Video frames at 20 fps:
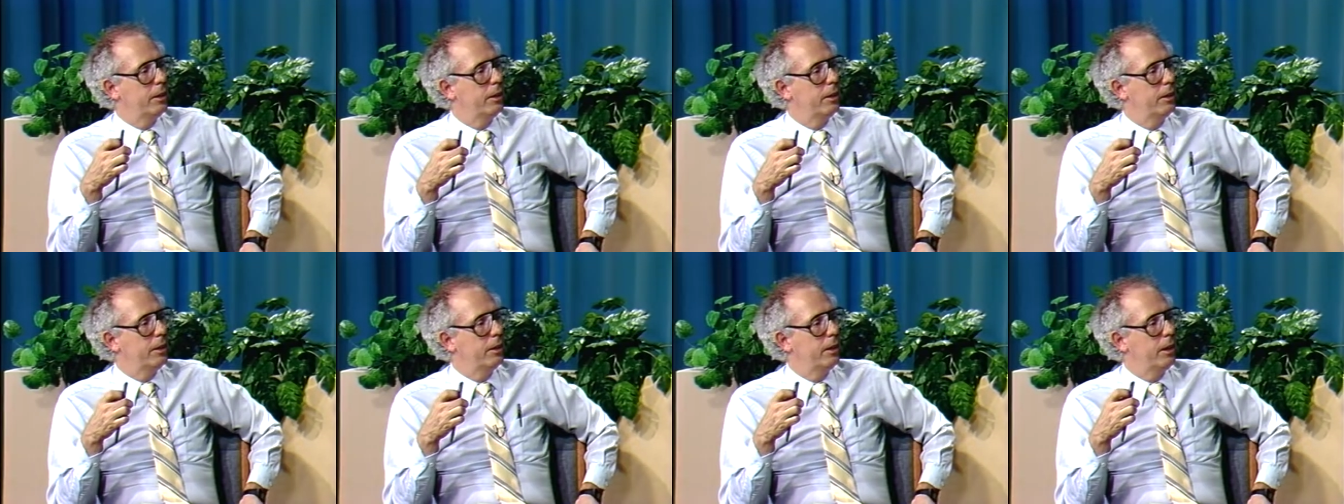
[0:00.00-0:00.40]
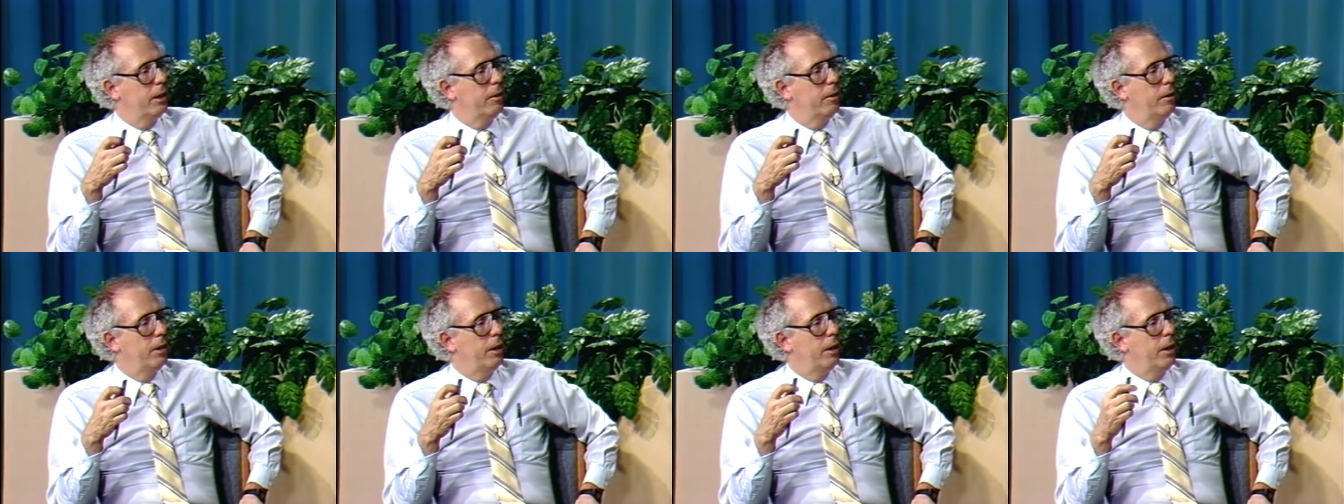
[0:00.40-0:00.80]
And
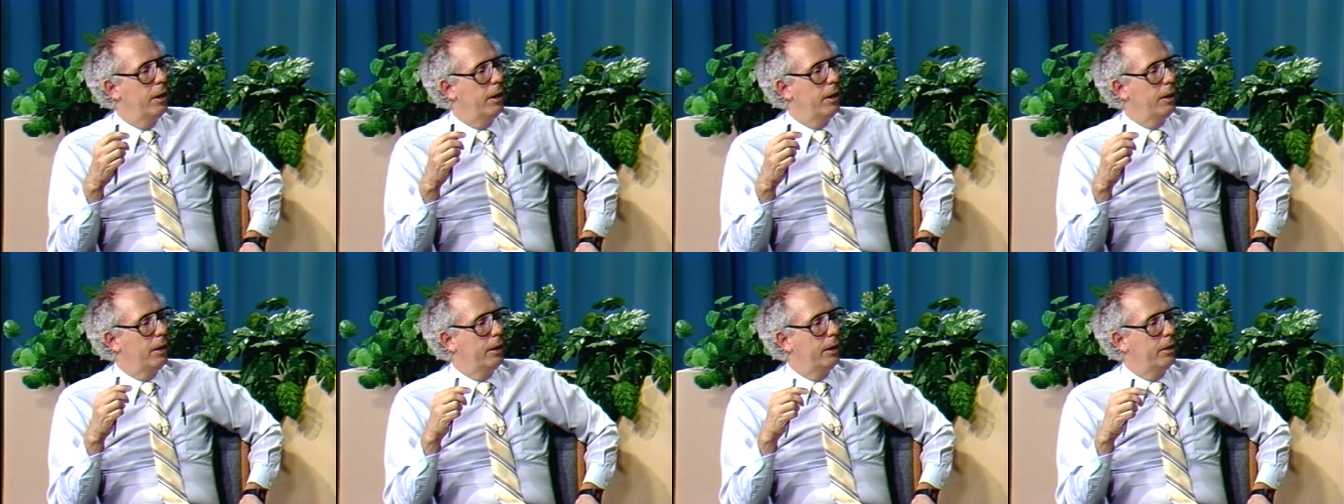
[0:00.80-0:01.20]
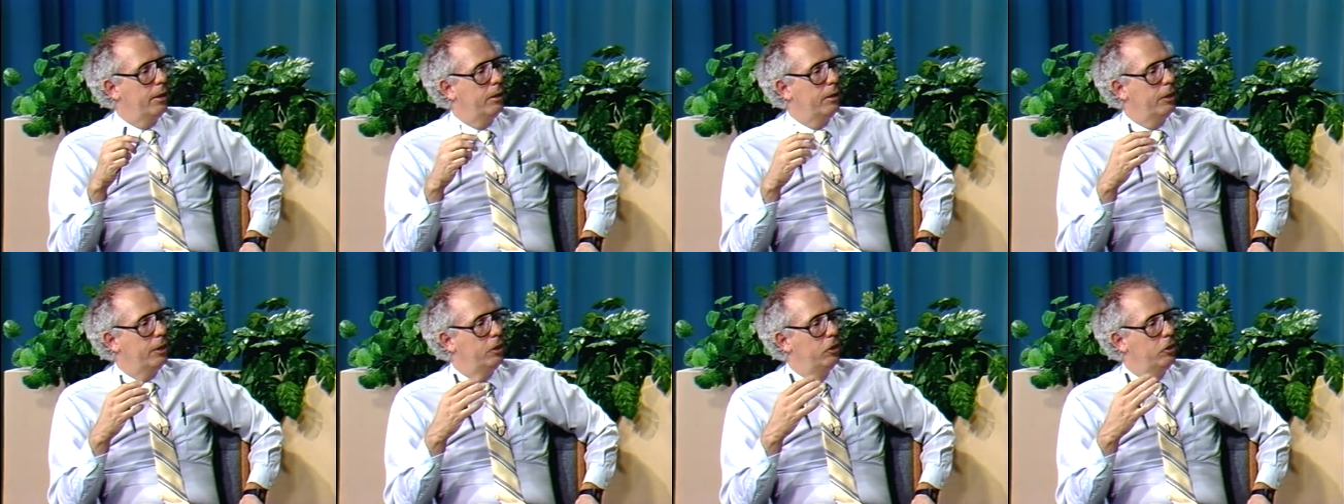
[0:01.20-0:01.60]
uh,
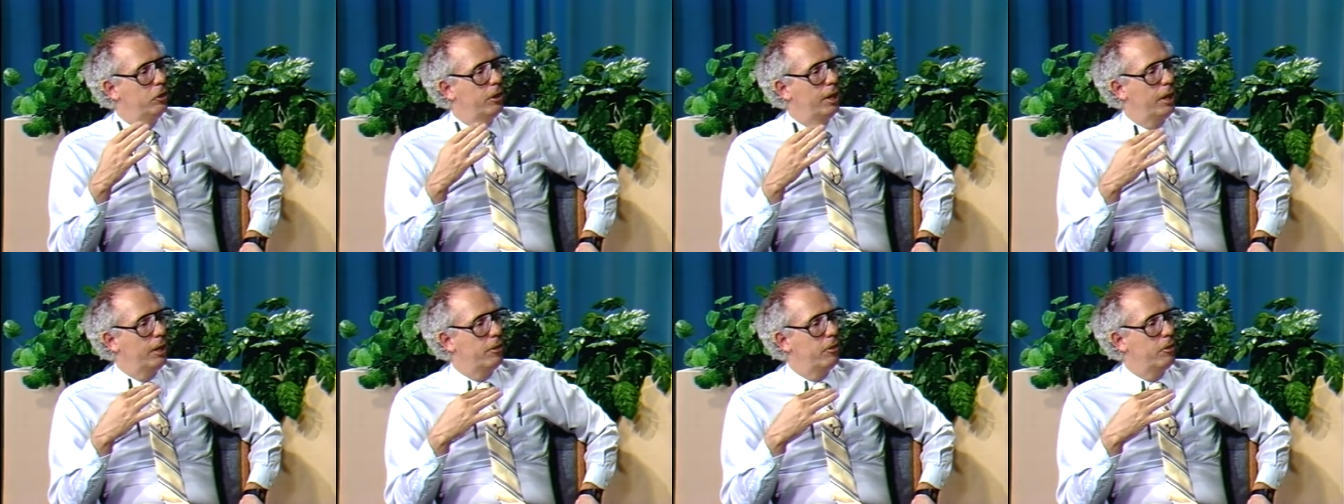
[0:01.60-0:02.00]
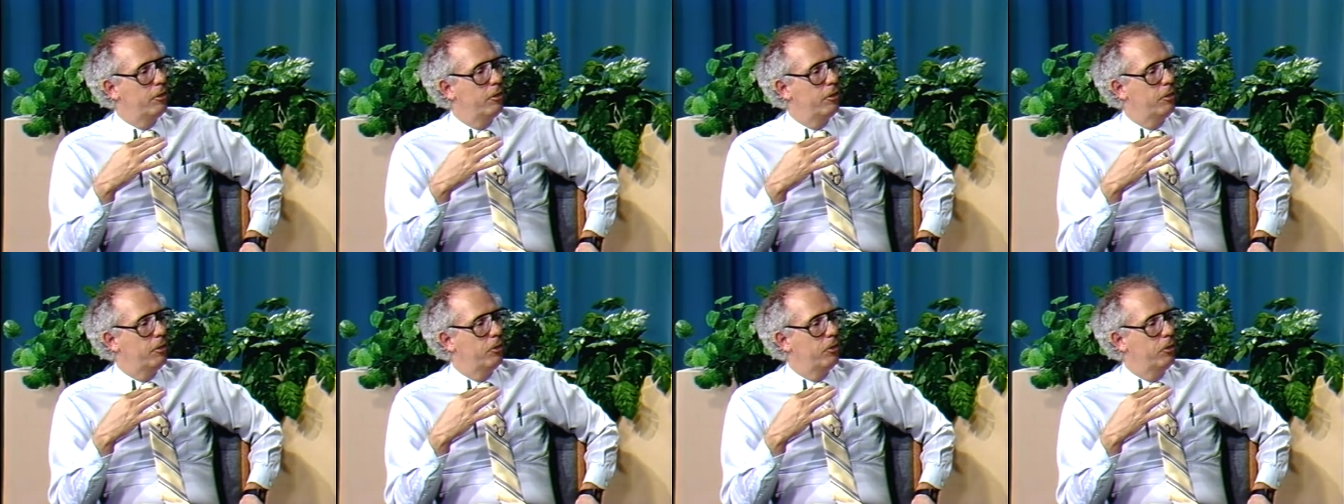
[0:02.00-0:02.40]
could you take us
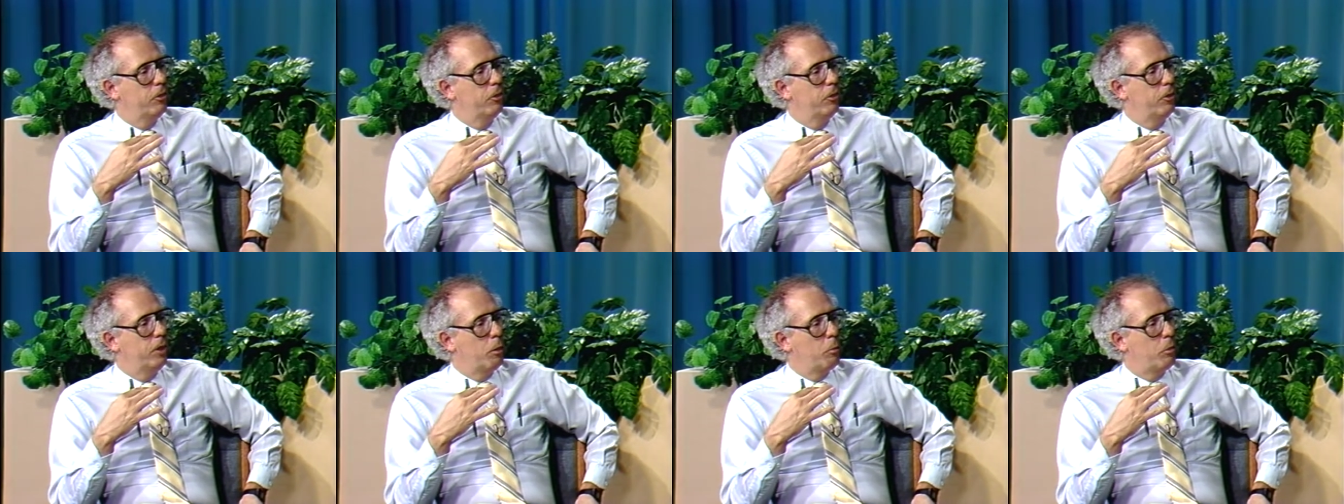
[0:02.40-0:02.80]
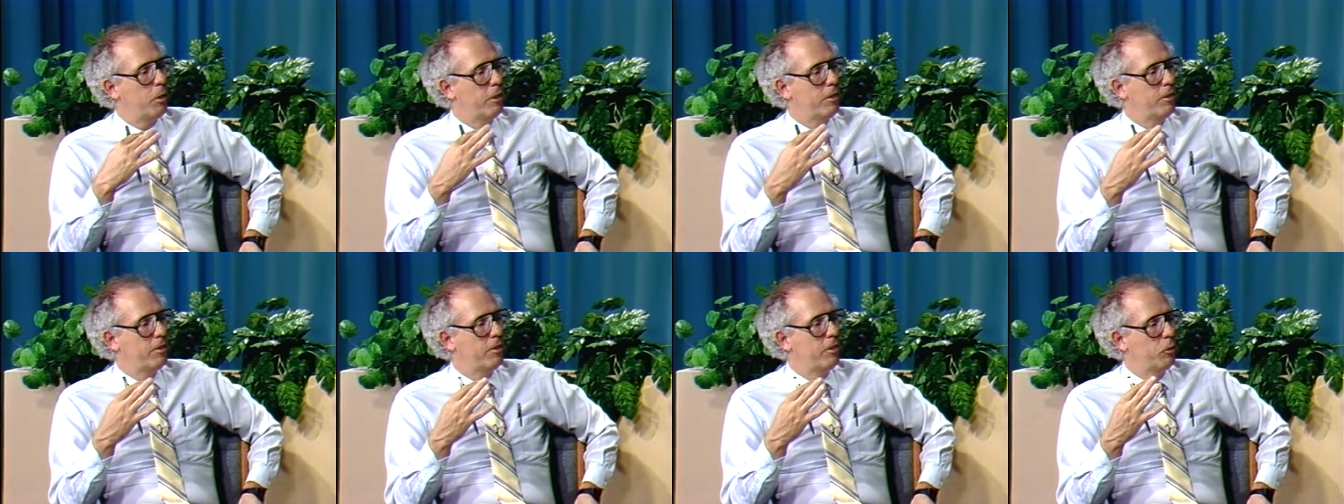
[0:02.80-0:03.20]
through that
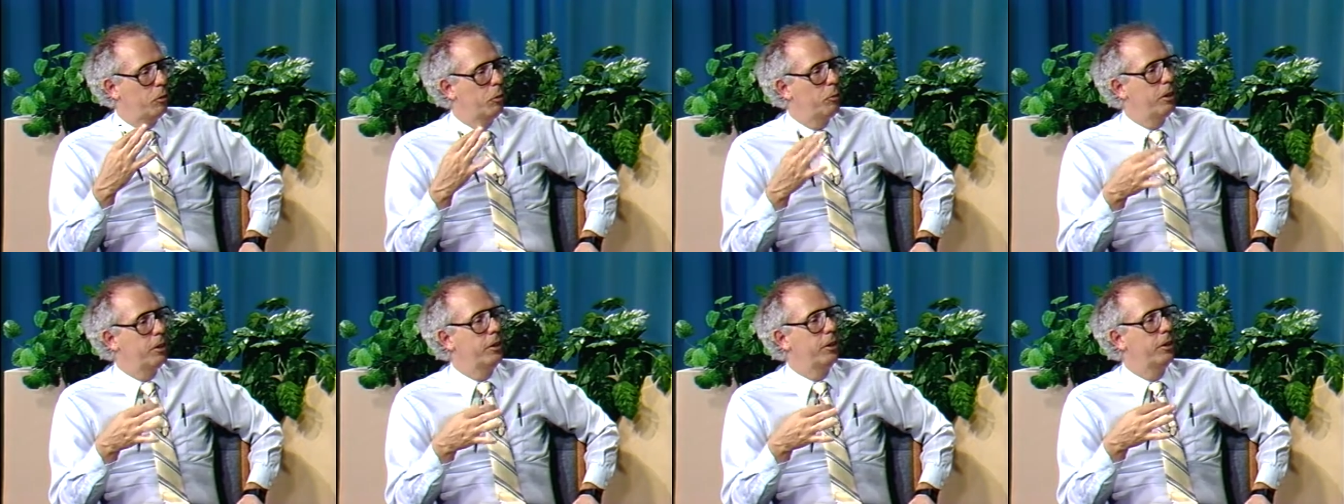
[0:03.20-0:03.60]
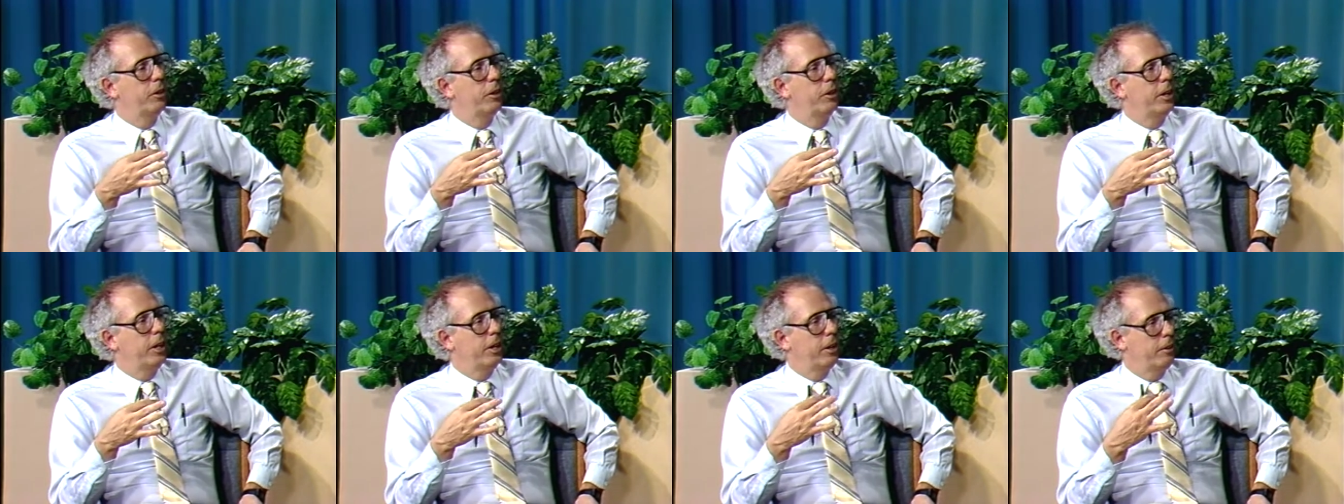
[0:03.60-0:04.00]
process since we'll be
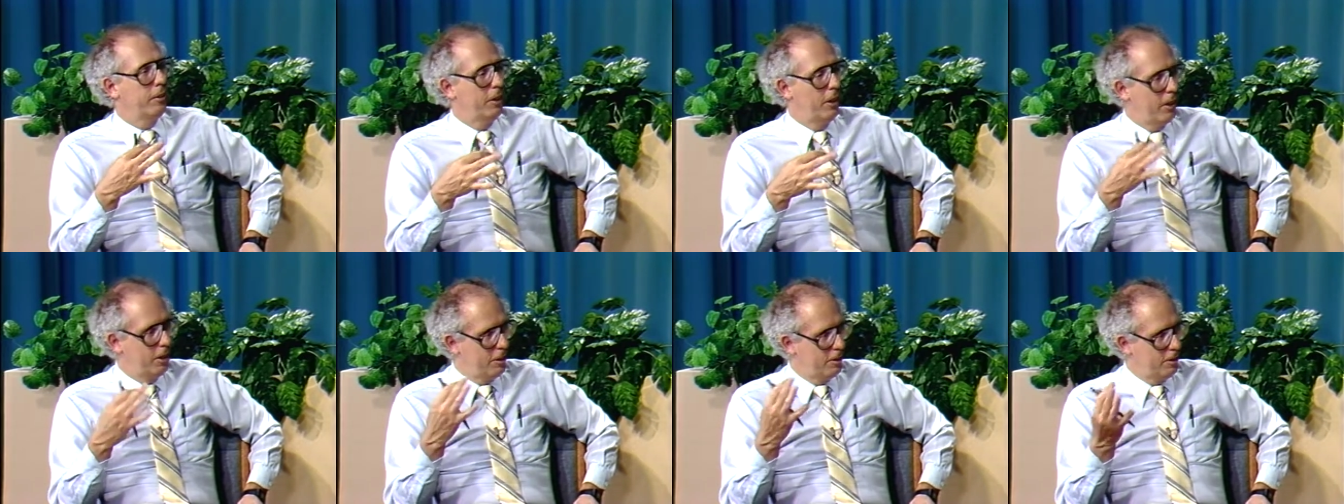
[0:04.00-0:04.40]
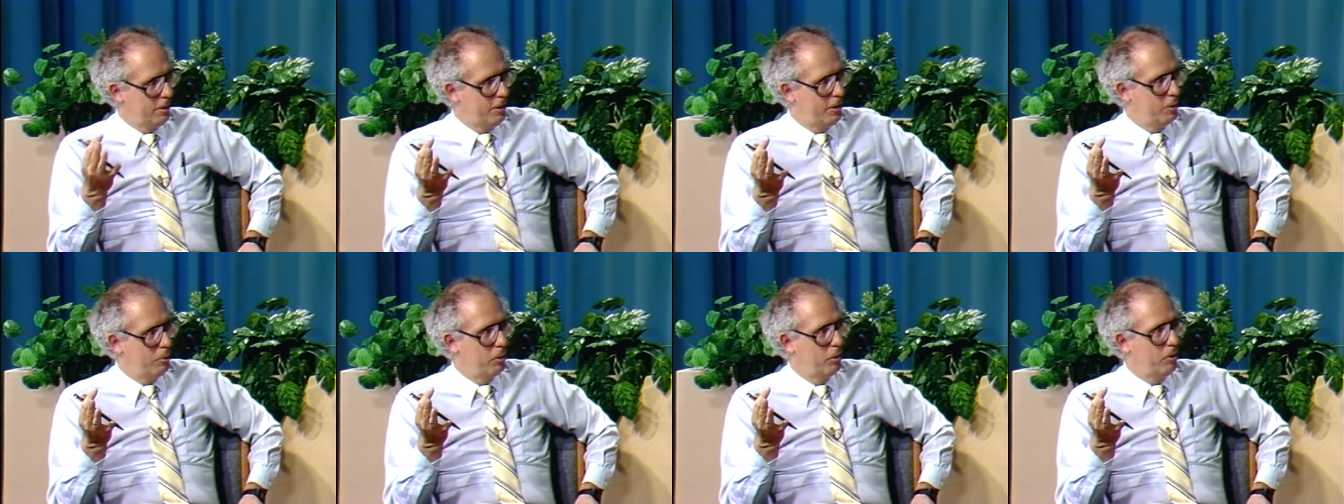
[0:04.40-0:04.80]
getting to the hunting
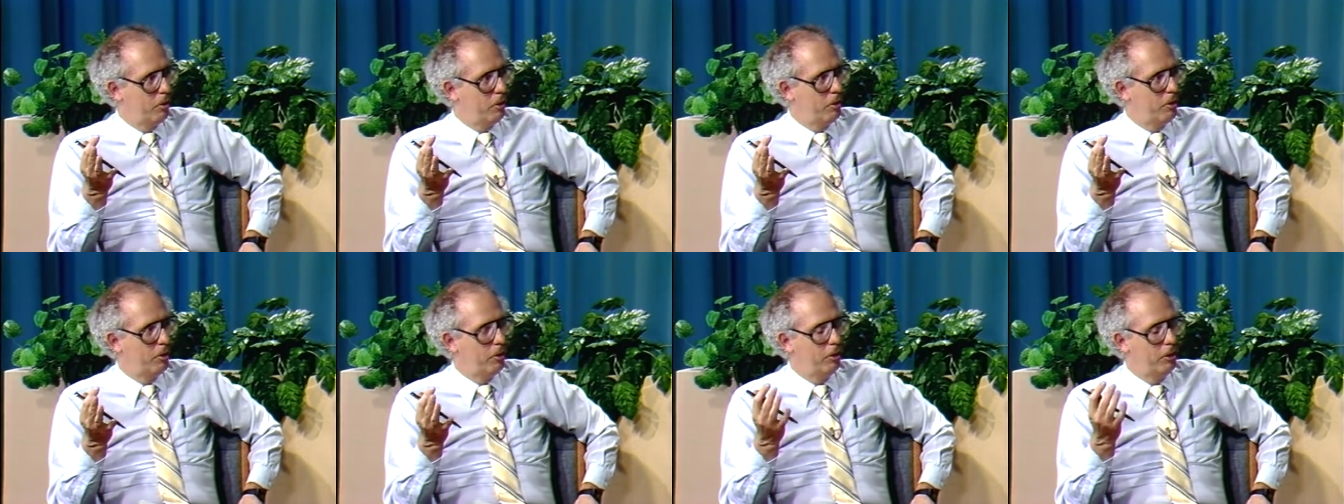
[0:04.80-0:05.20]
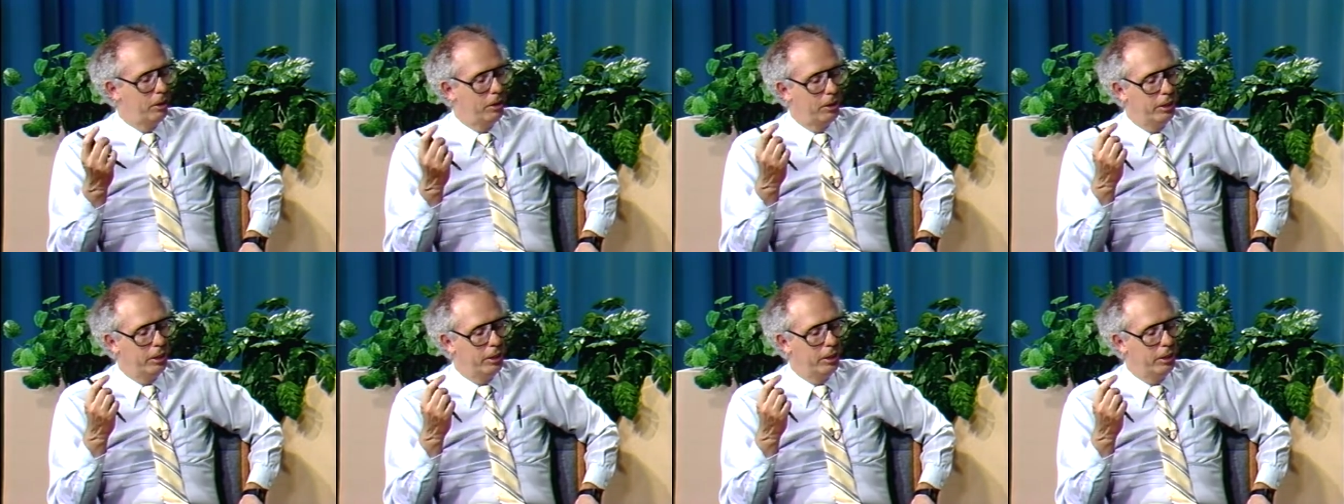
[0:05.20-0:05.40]
season before too long?